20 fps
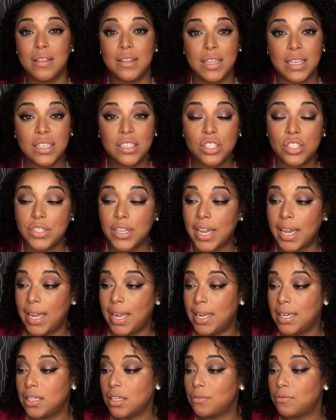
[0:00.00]
This
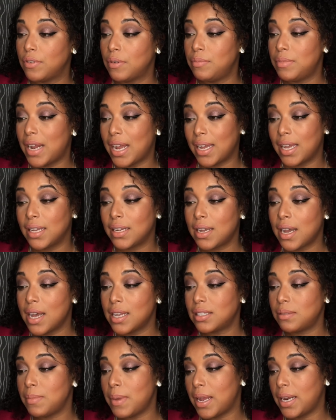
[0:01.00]
shade from Naked
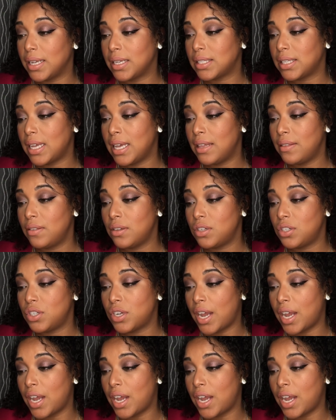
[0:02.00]
Cosmetics in the